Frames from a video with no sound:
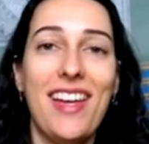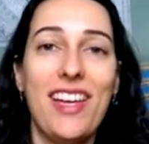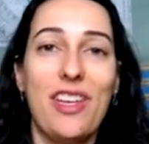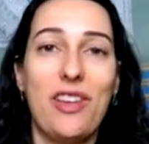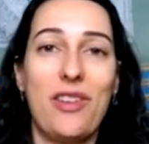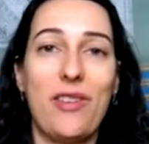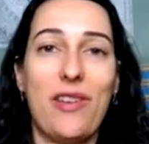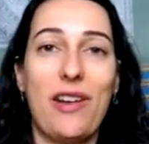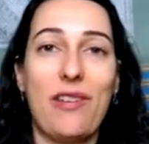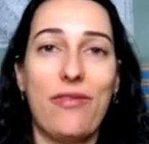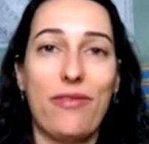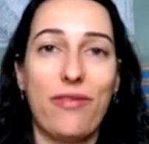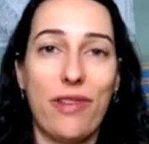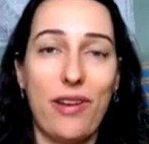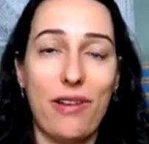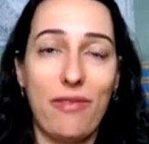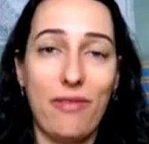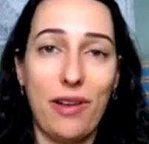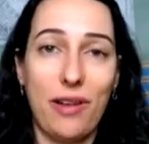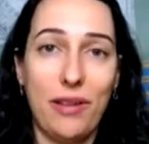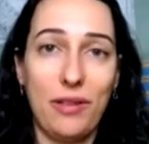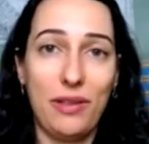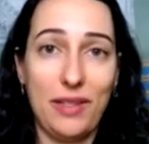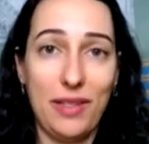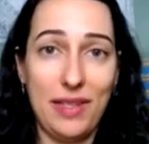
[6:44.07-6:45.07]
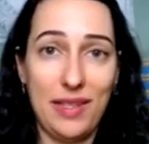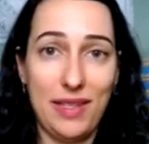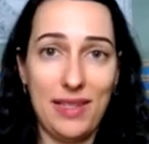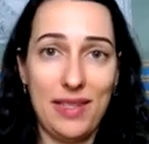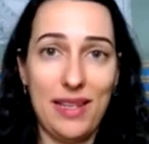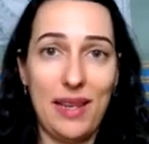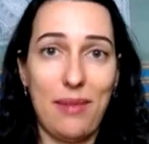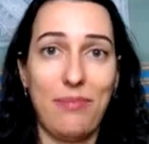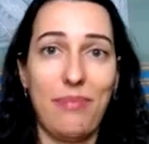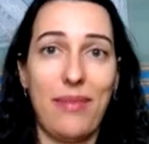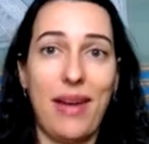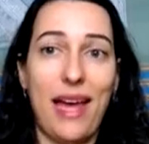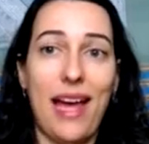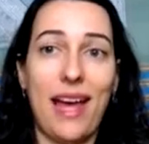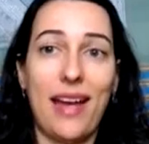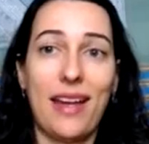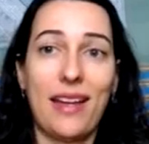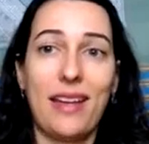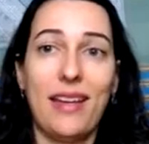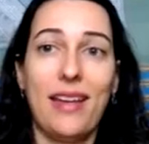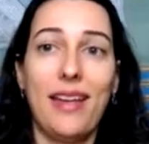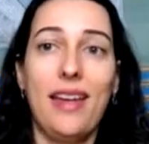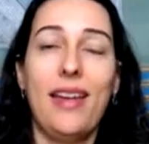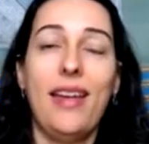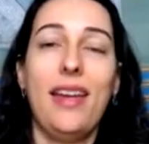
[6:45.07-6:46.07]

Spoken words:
You're at free will to step back